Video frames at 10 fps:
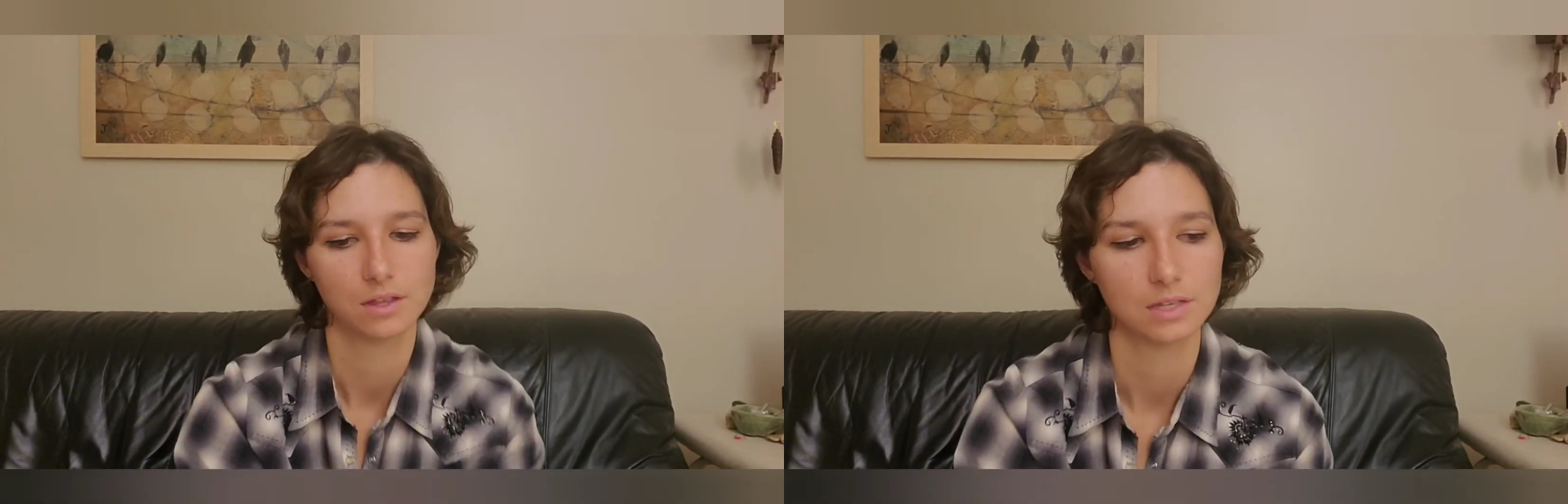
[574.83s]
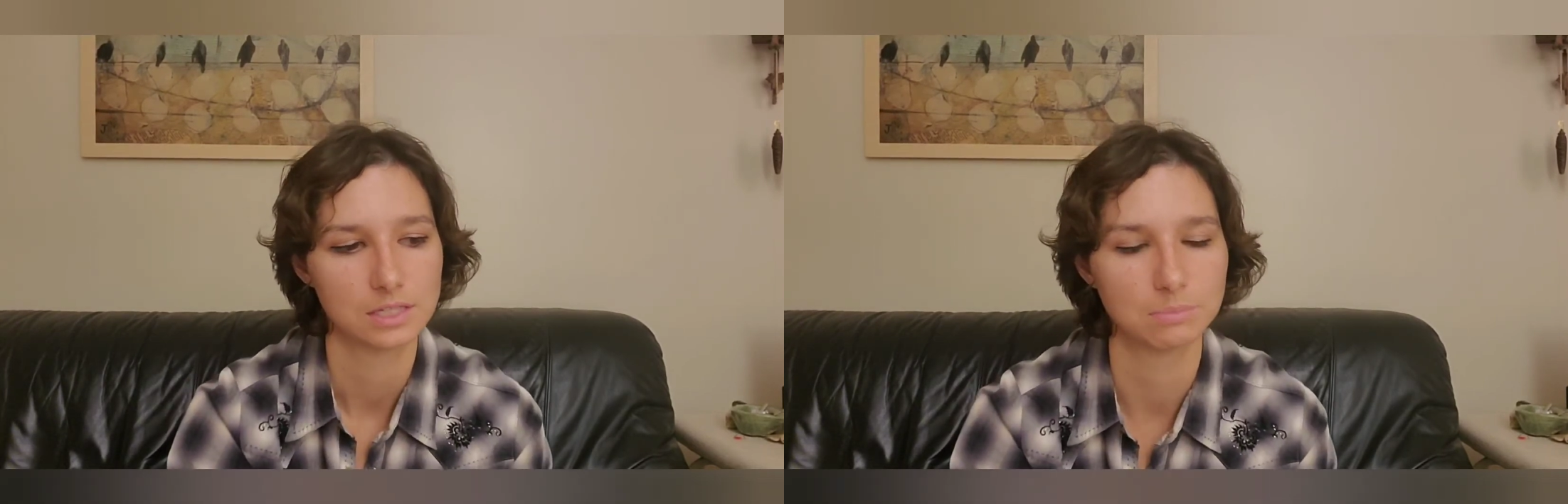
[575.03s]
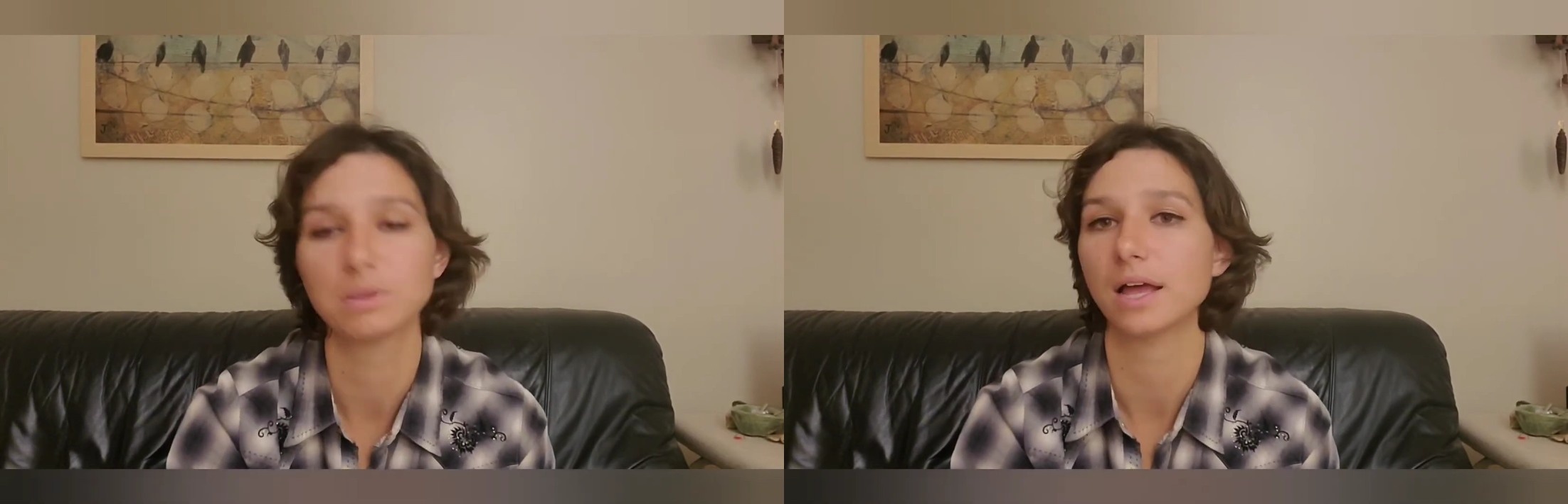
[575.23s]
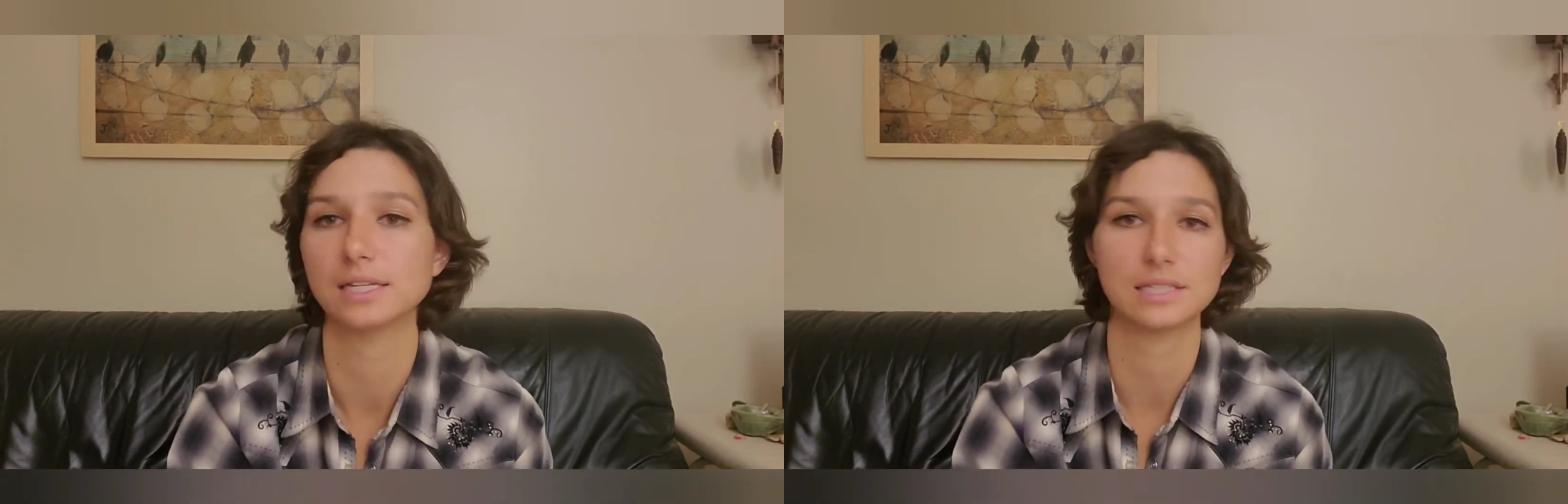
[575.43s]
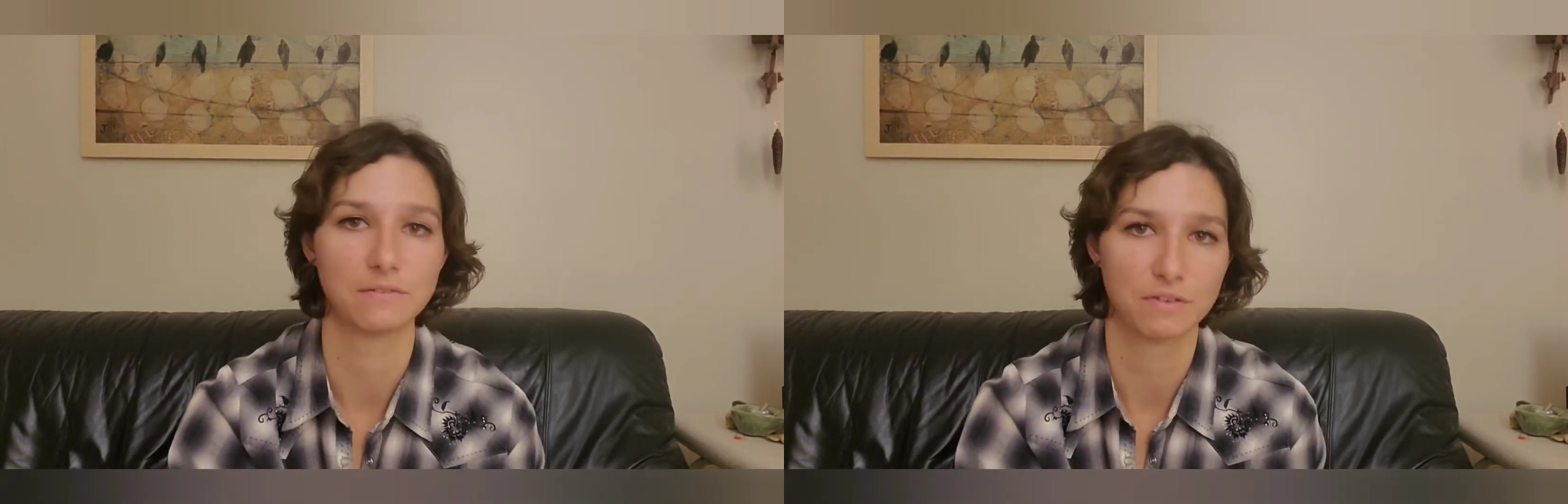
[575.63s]
supplies
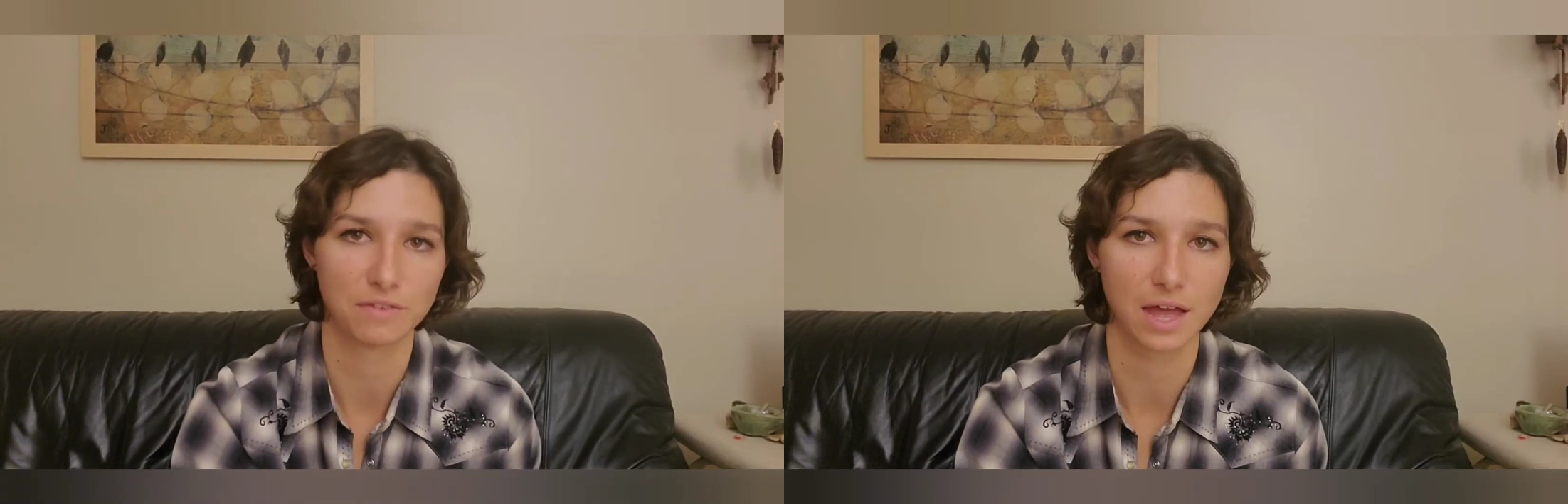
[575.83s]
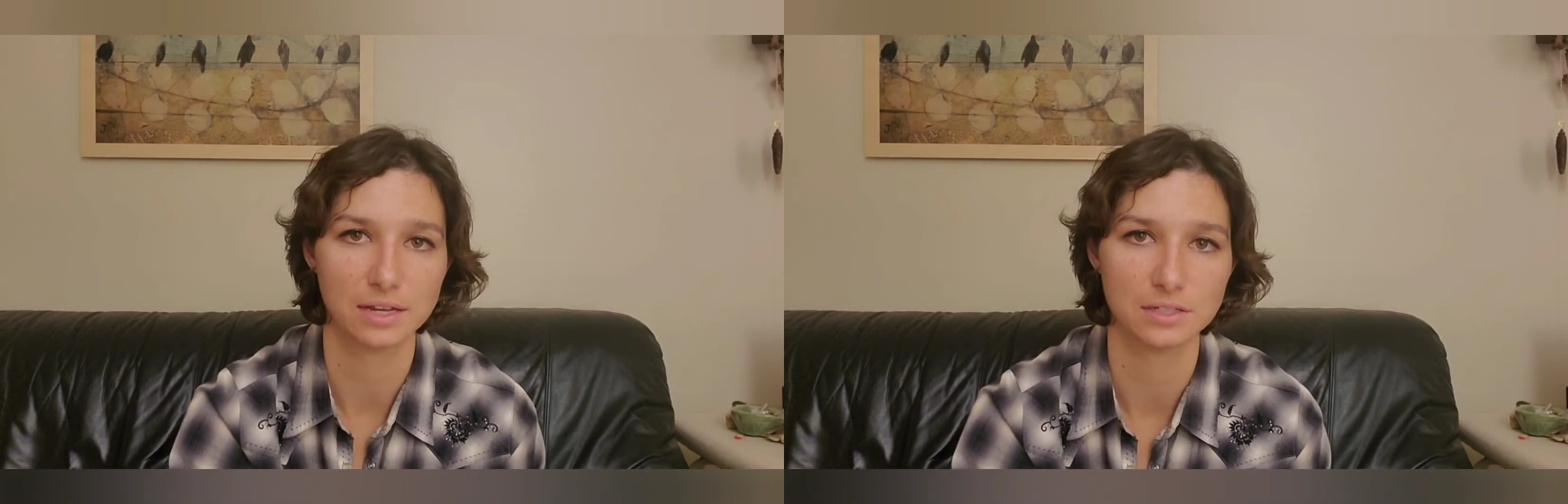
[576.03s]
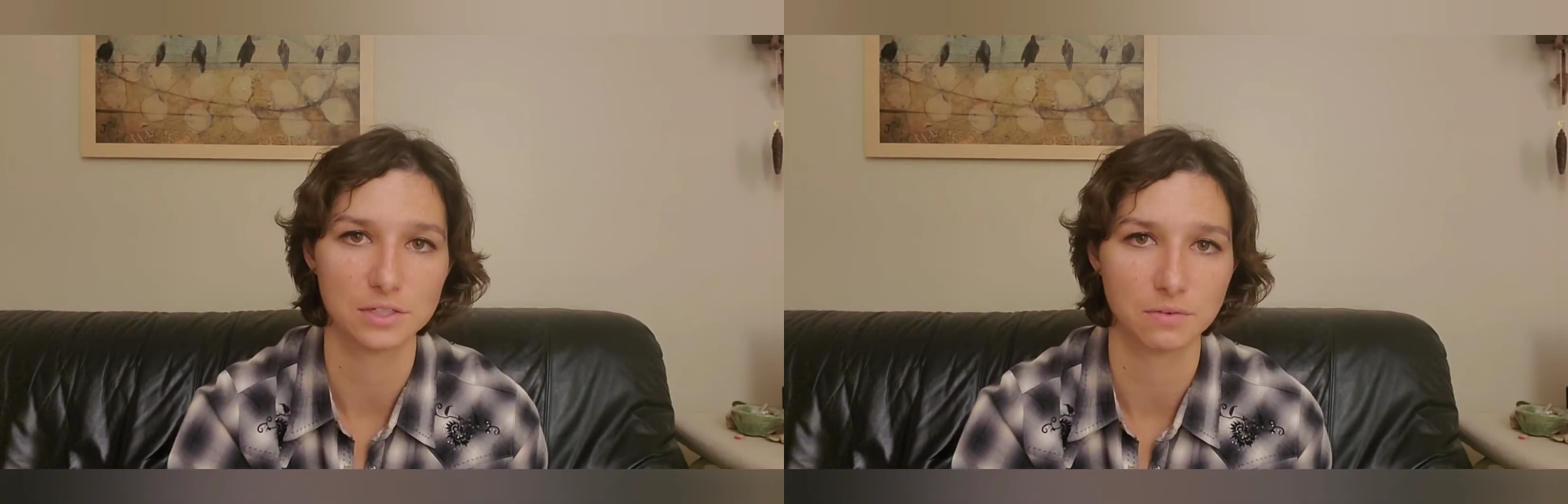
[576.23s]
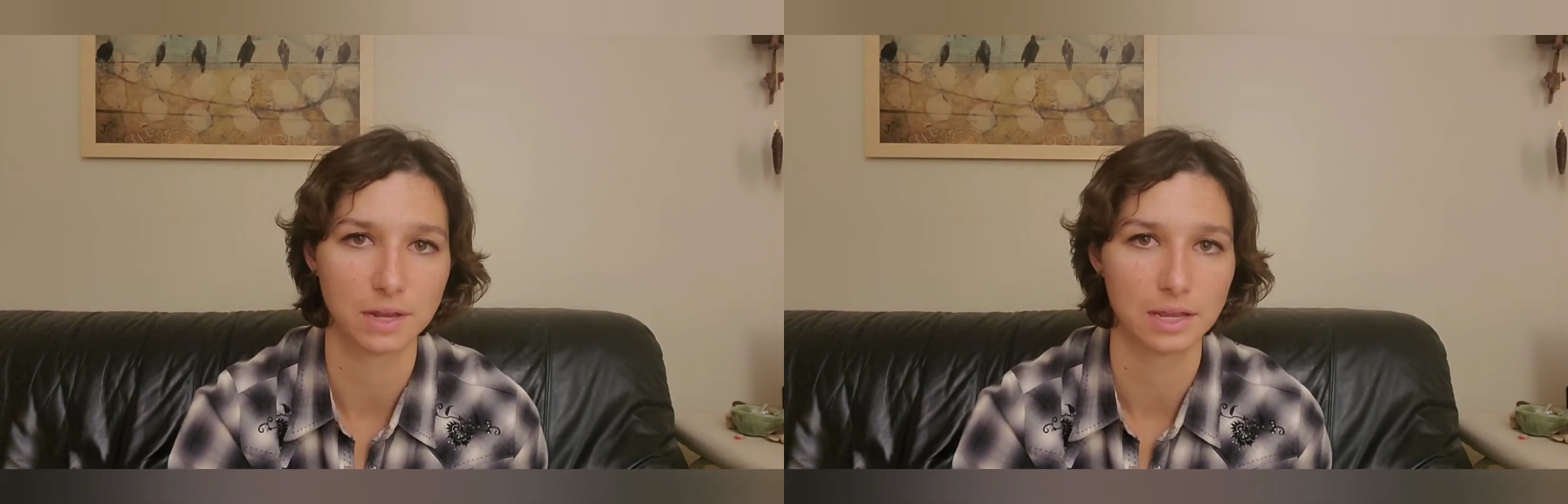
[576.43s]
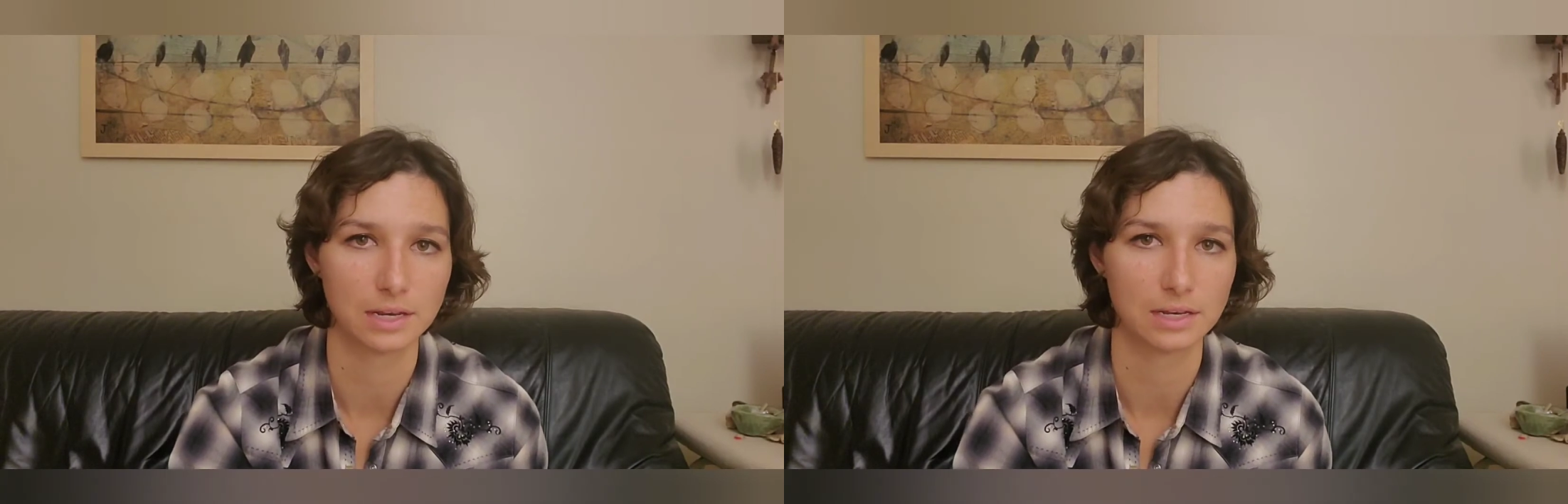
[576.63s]
that we've gotten
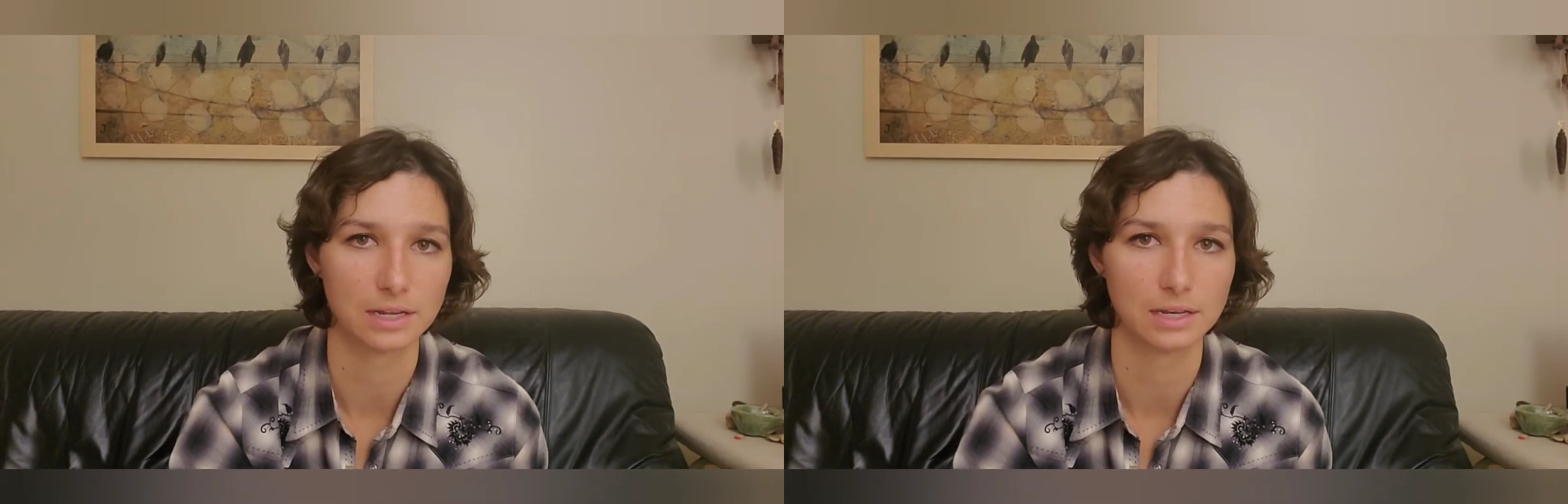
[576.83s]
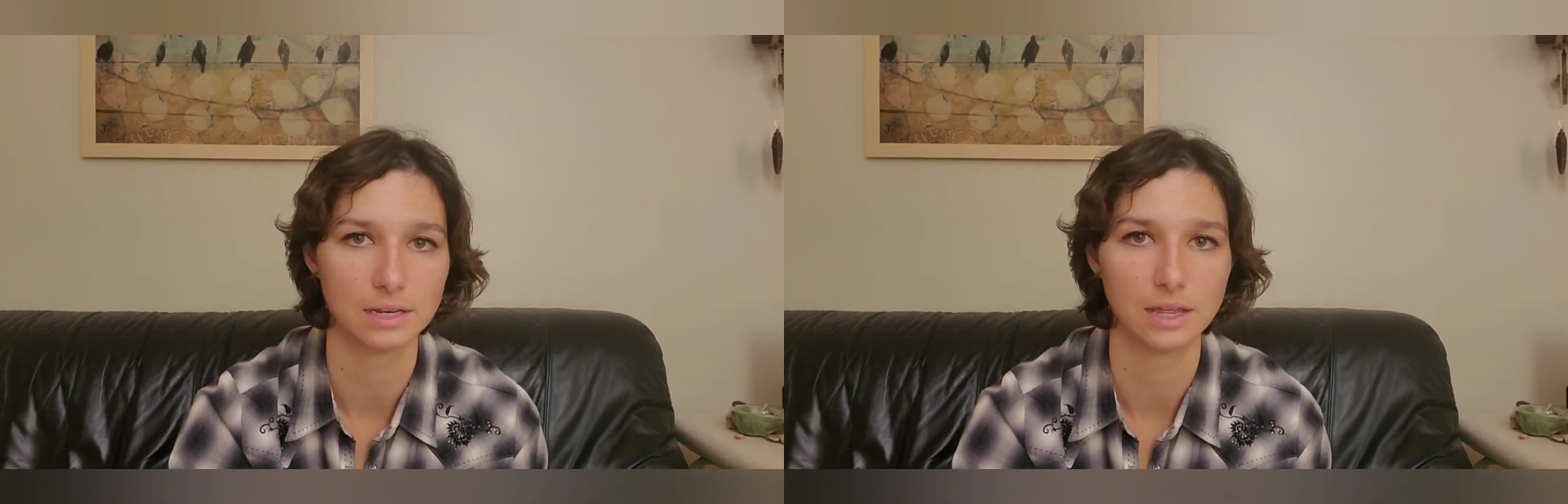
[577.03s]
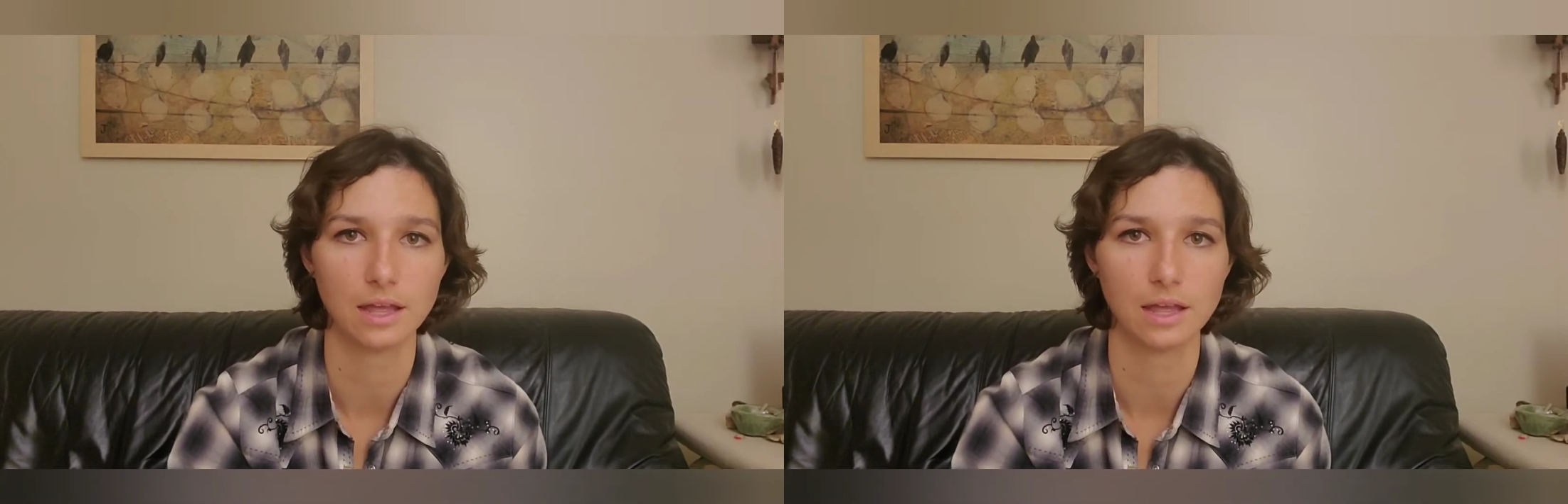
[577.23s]
donated in.